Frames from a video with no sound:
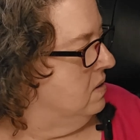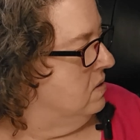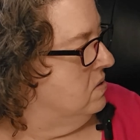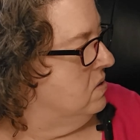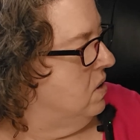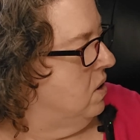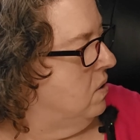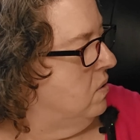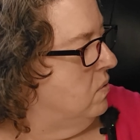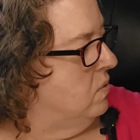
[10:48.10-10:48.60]

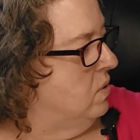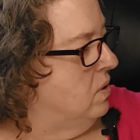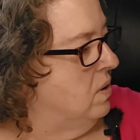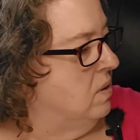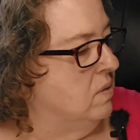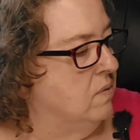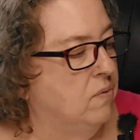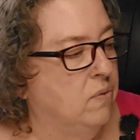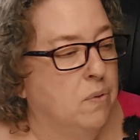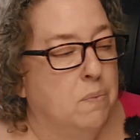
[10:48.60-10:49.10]
So
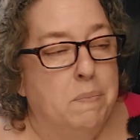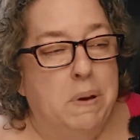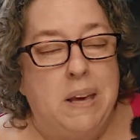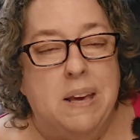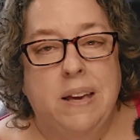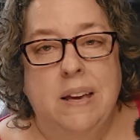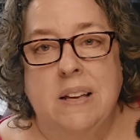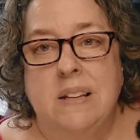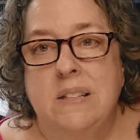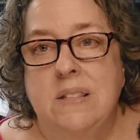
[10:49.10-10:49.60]
for
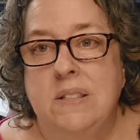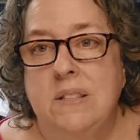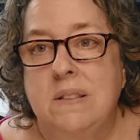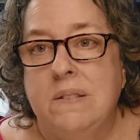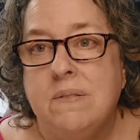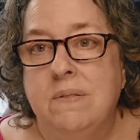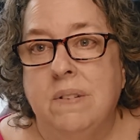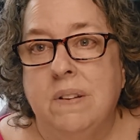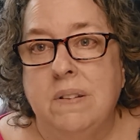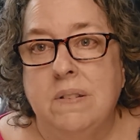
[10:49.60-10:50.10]
me, it's
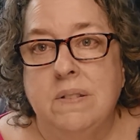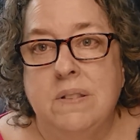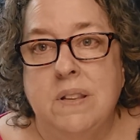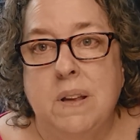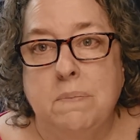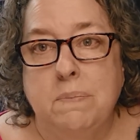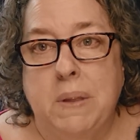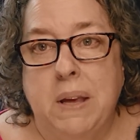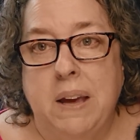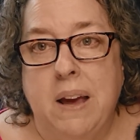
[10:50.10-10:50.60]

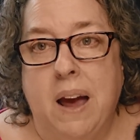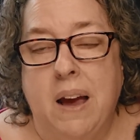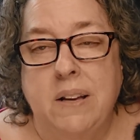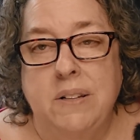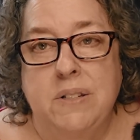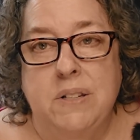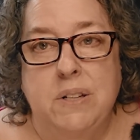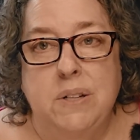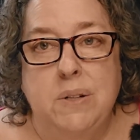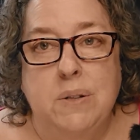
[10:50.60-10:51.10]
something I
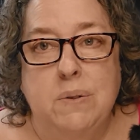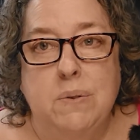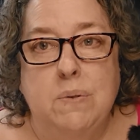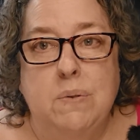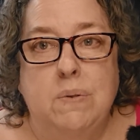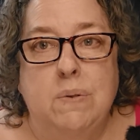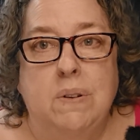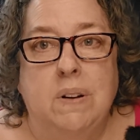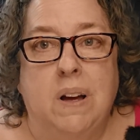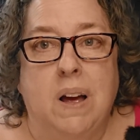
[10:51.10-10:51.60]

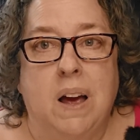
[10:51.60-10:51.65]
do.